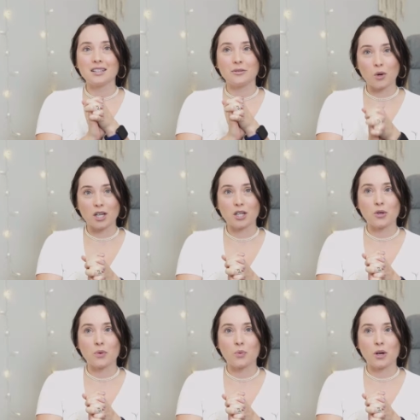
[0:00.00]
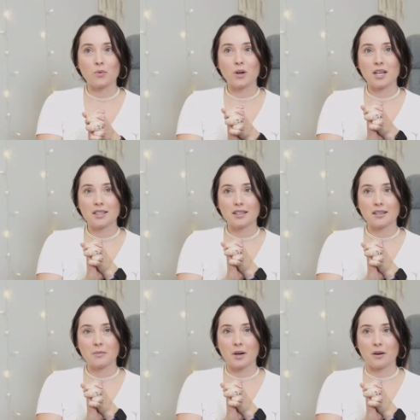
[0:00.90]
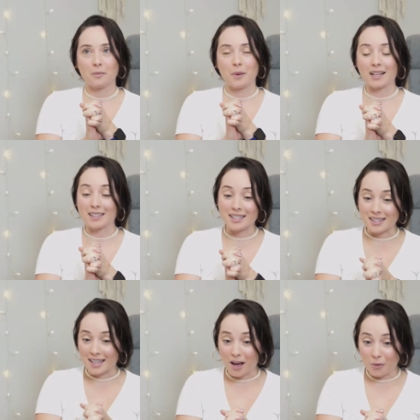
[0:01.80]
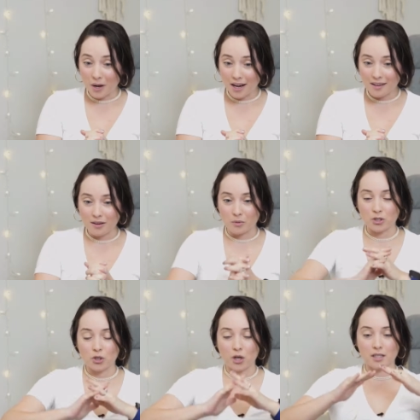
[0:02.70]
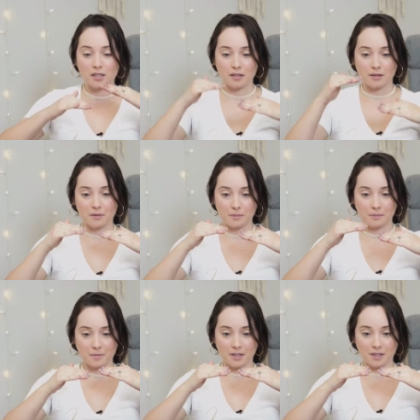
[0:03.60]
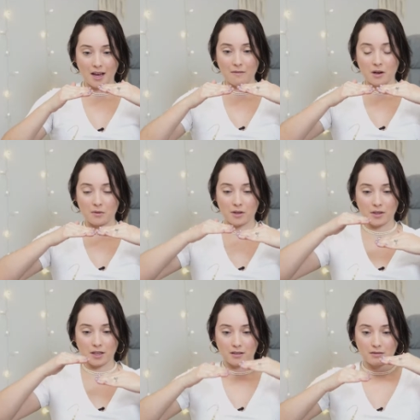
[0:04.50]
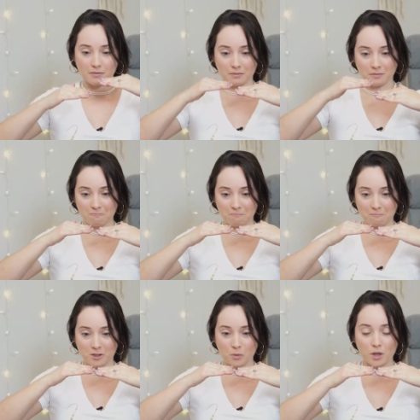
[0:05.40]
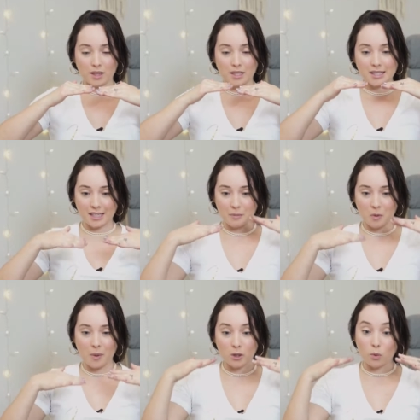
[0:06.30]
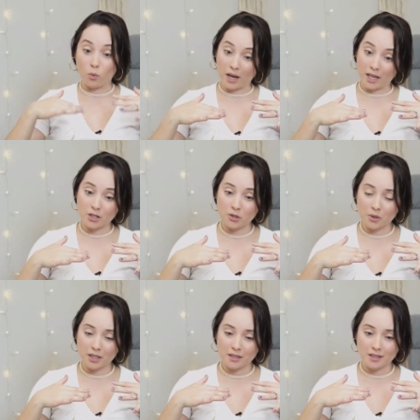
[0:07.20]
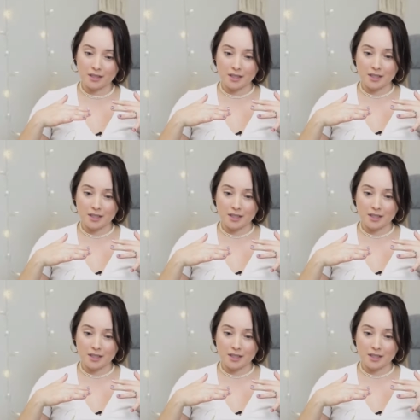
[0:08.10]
when we think about balance that way, that we're trying to have everything with the same amount of weight to it,